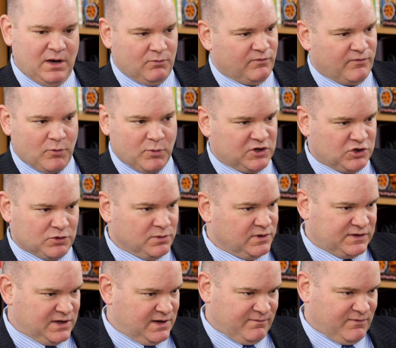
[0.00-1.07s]
for which you
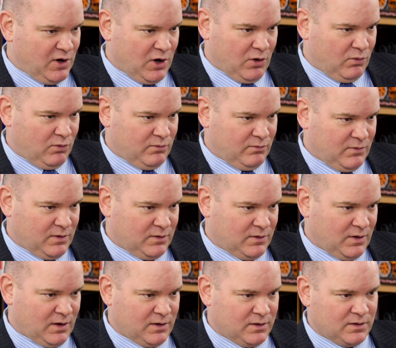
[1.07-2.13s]
received no
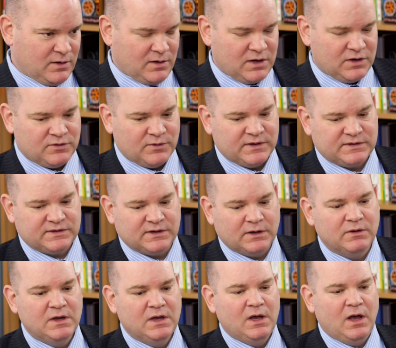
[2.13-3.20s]
interest.
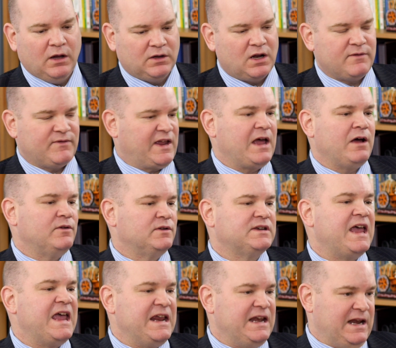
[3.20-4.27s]
So a lot of accountants
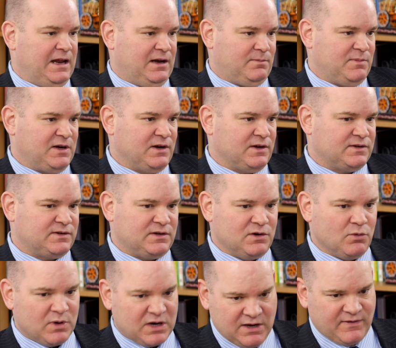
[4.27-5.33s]
hated it because
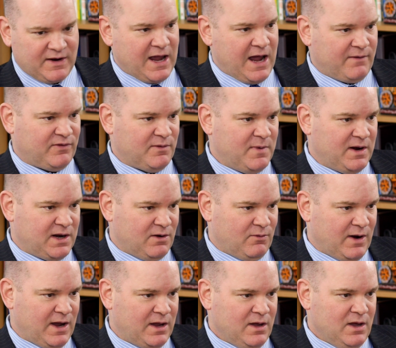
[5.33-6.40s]
you were giving half the money
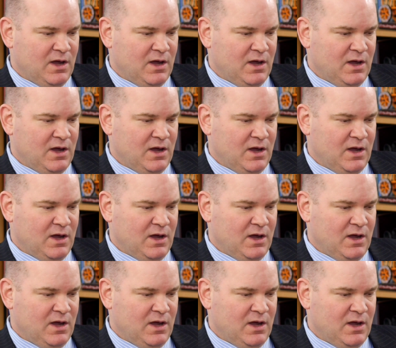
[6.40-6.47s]
away.